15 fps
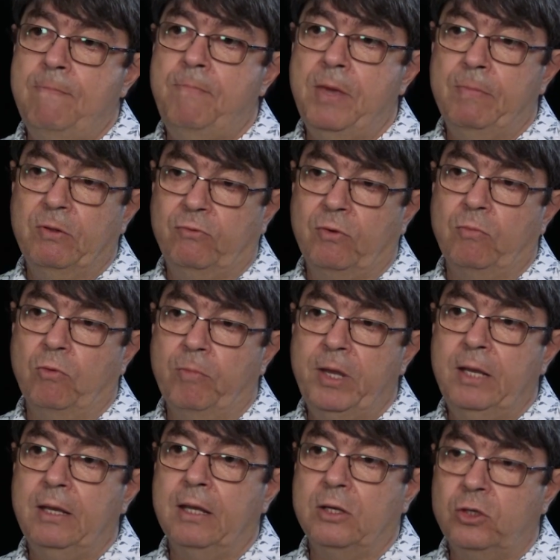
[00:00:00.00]
people from
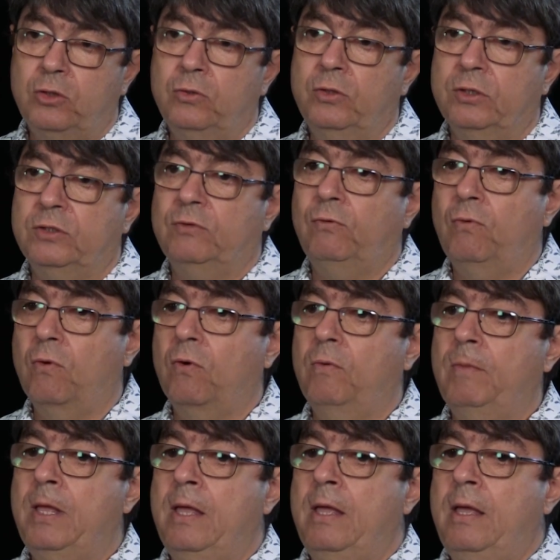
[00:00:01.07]
Romania to this
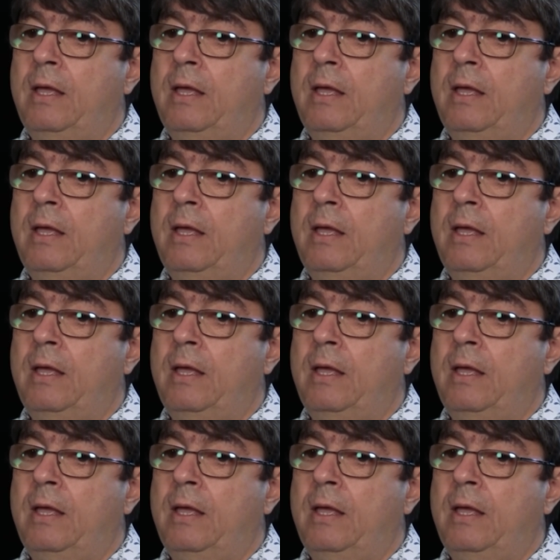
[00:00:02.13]
forum,